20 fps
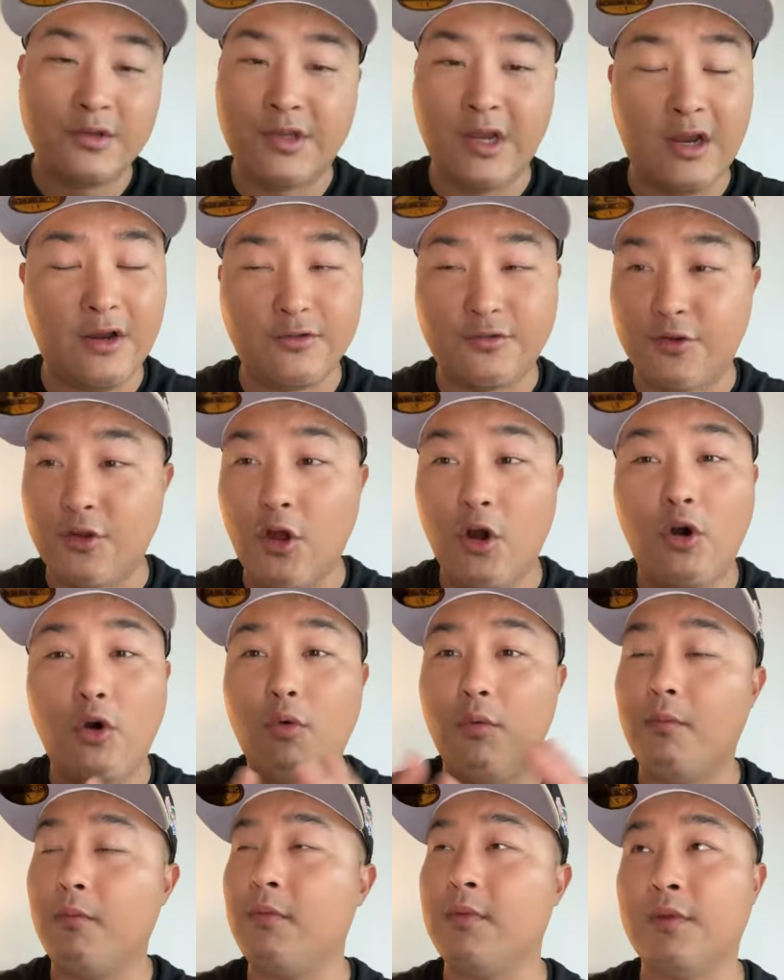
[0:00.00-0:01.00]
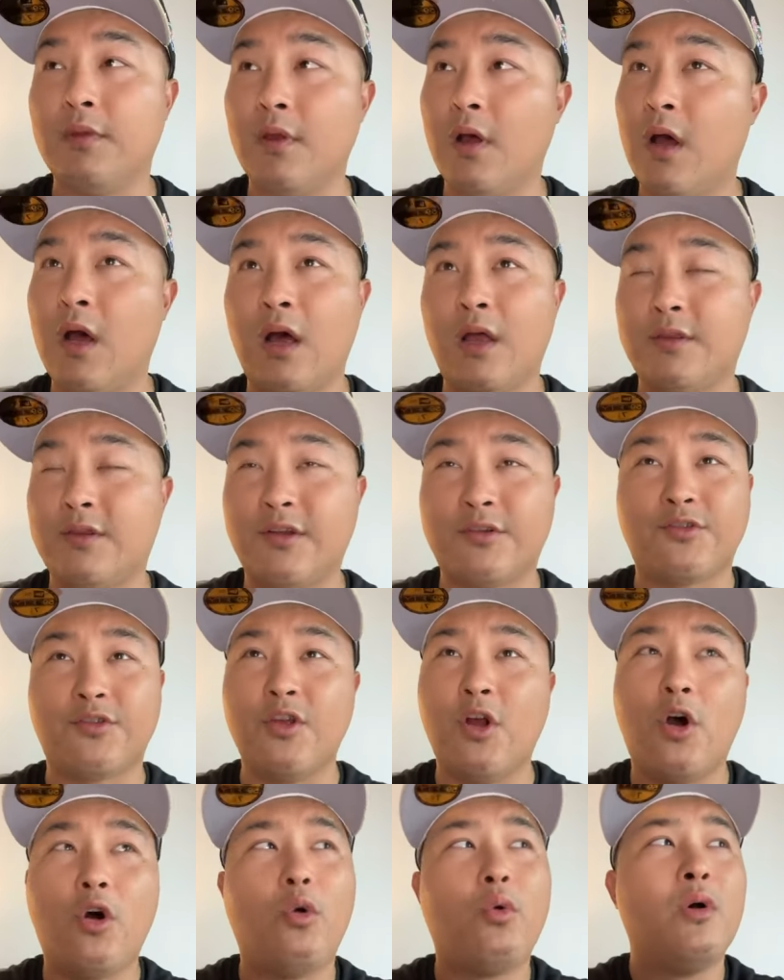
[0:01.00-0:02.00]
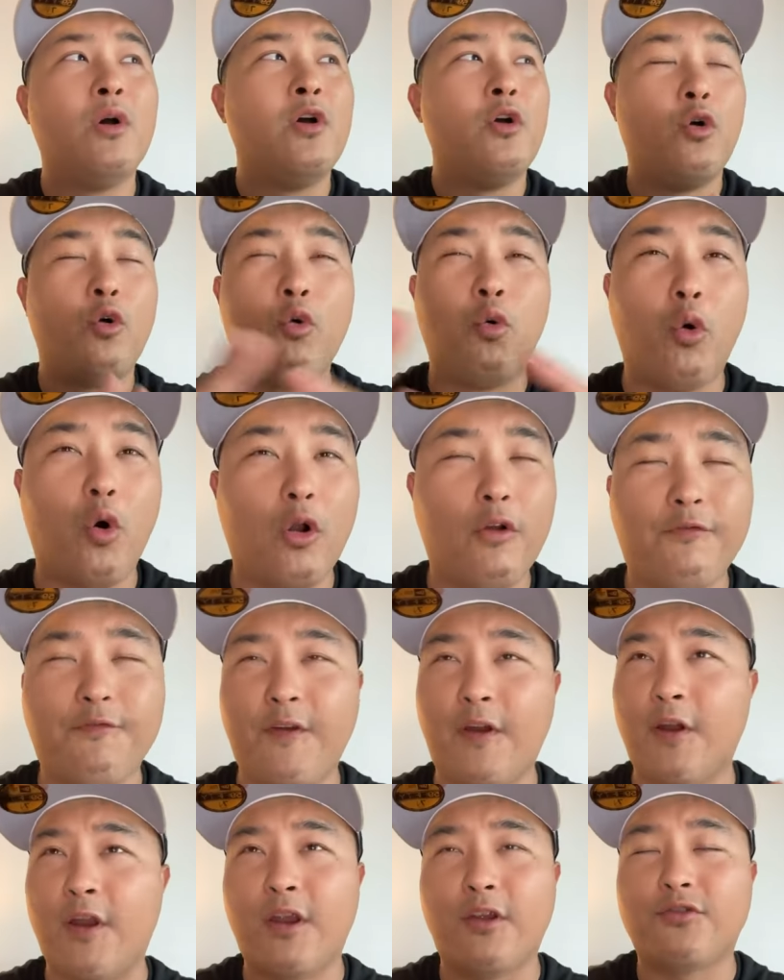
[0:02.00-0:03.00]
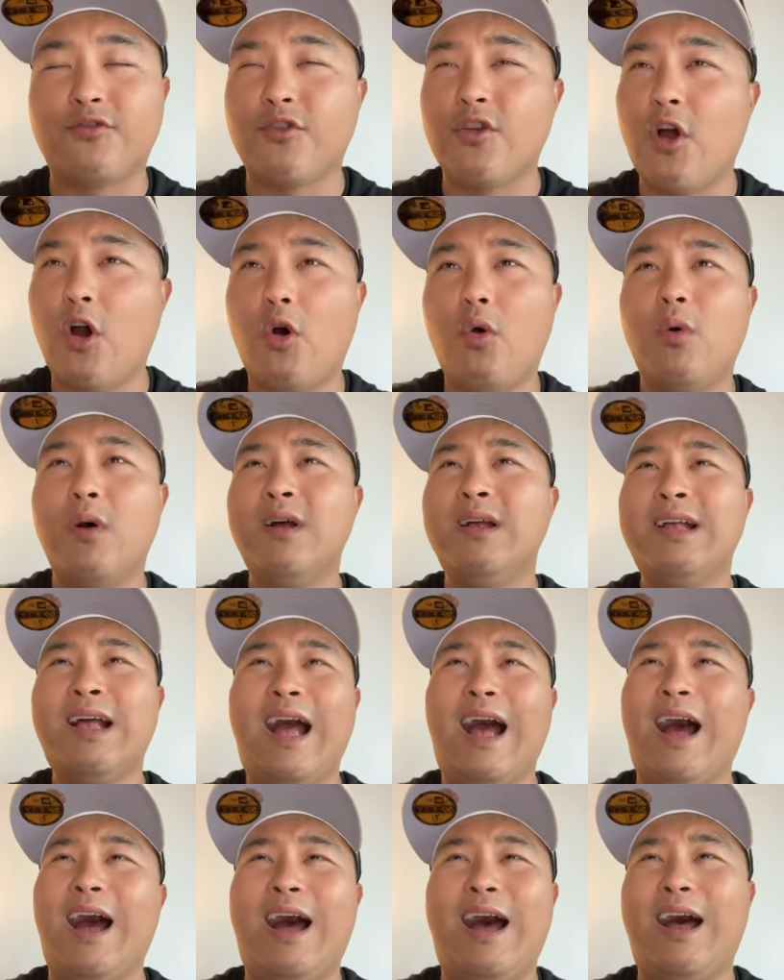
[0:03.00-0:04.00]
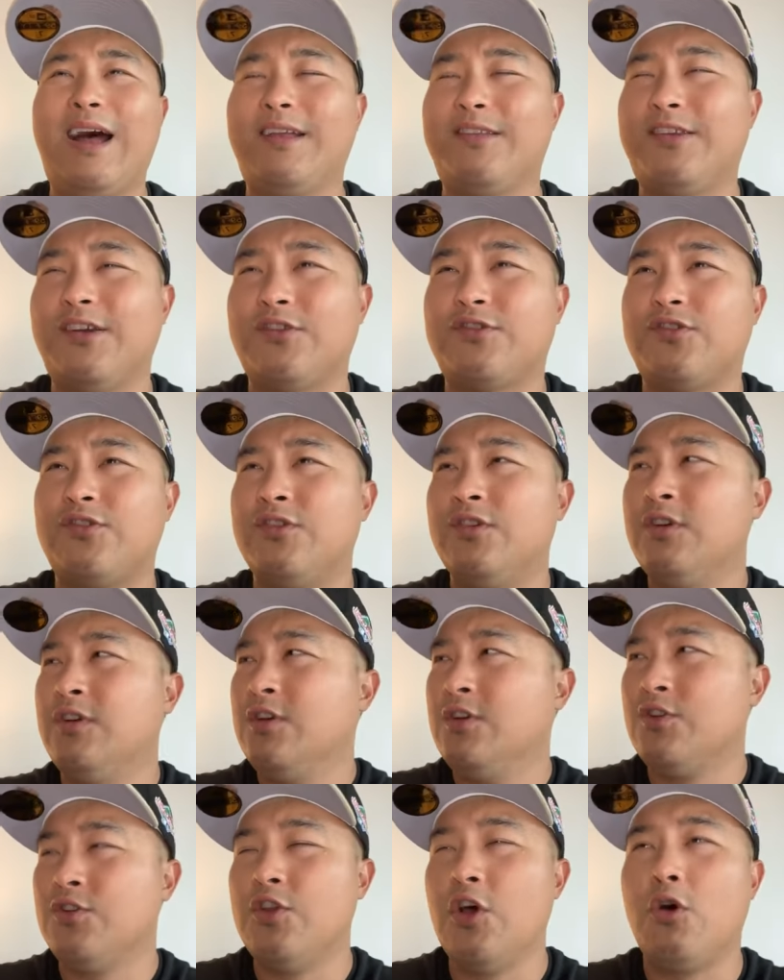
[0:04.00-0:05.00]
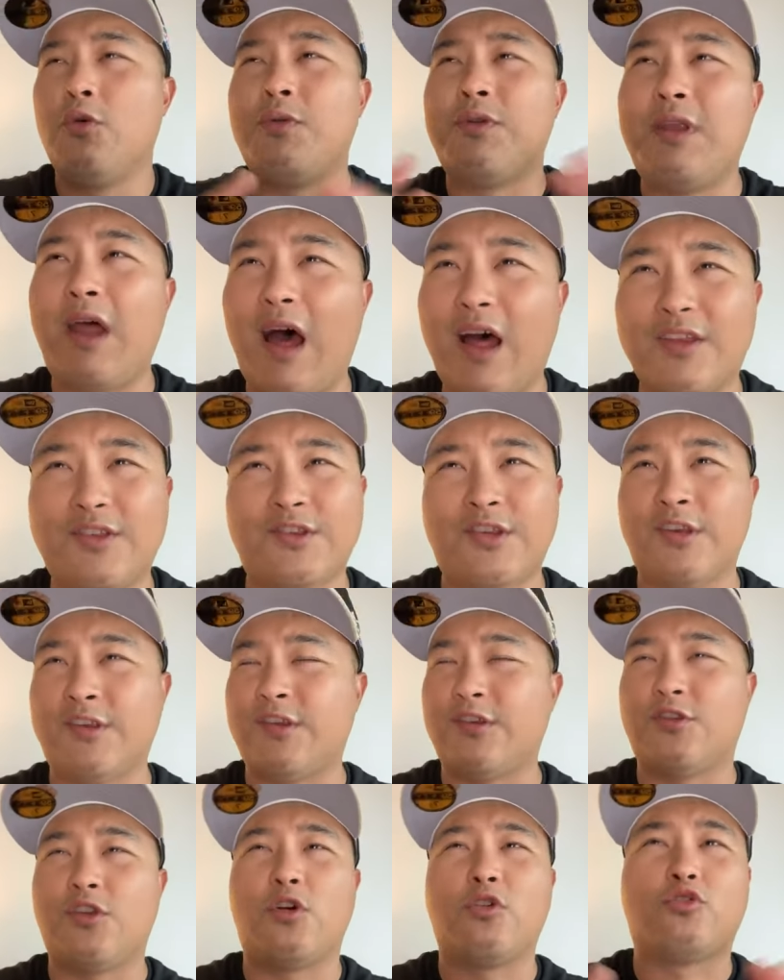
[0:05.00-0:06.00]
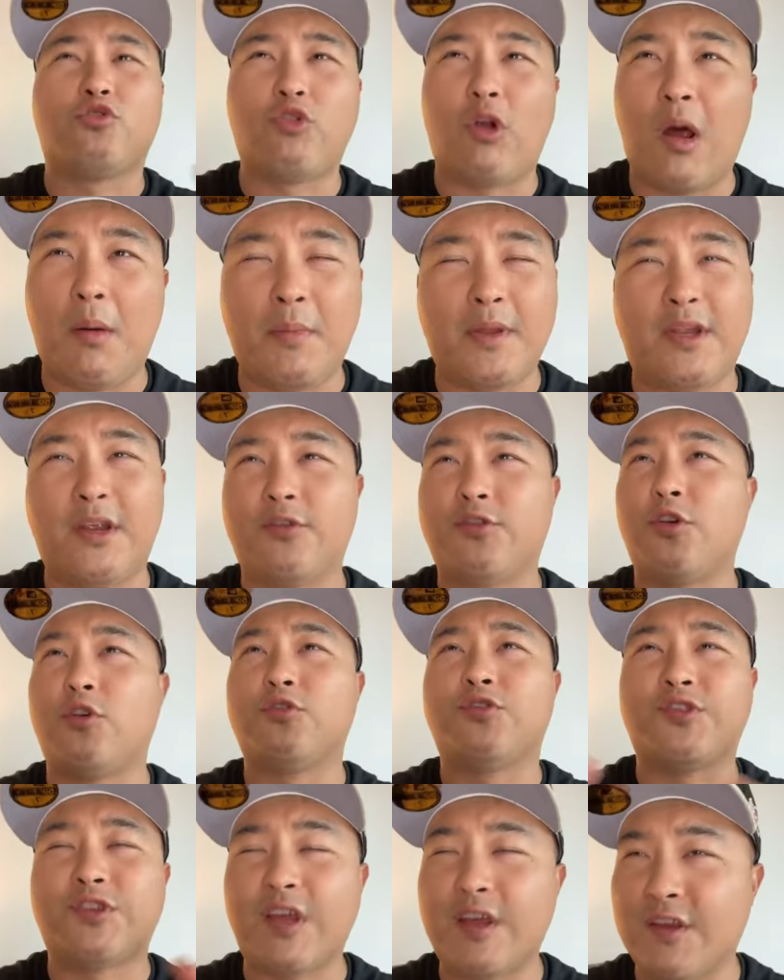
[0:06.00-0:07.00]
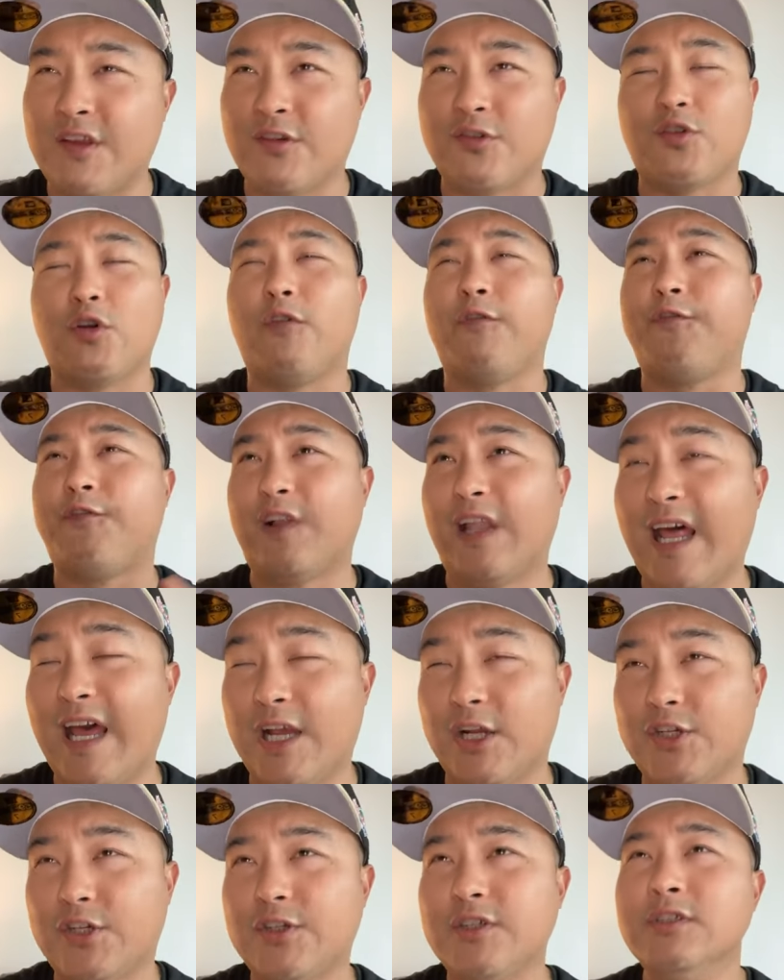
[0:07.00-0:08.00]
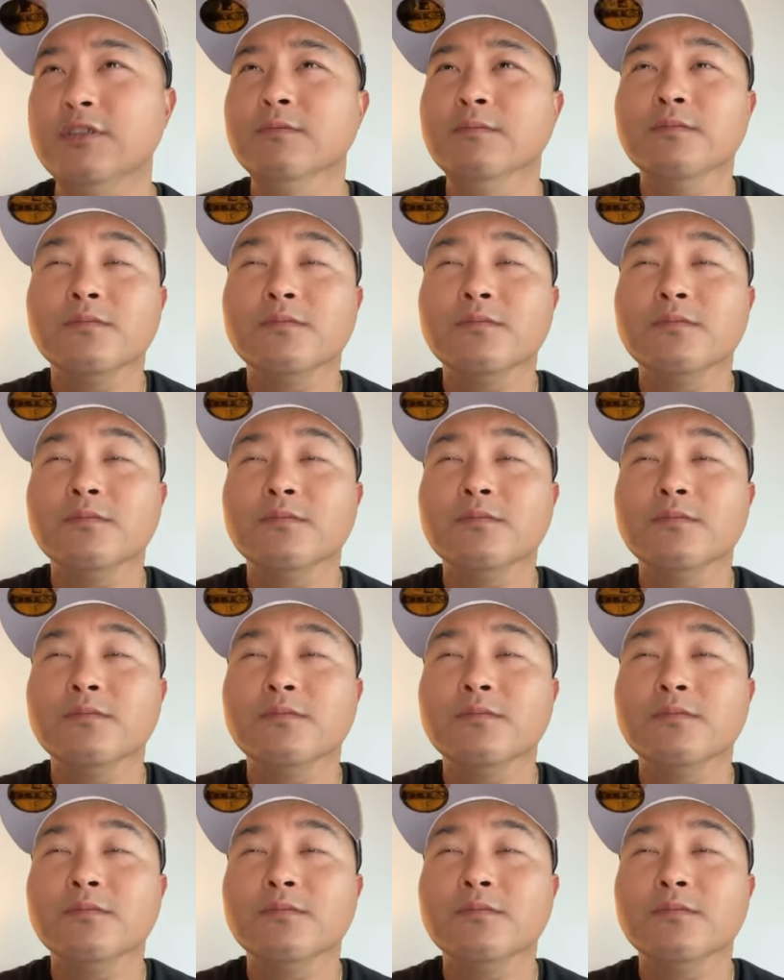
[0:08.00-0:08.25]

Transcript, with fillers: There's no, uh, there's no warfare. There's no, uh, there's no nonsense. There's no drama. There's no sin. There's no flesh.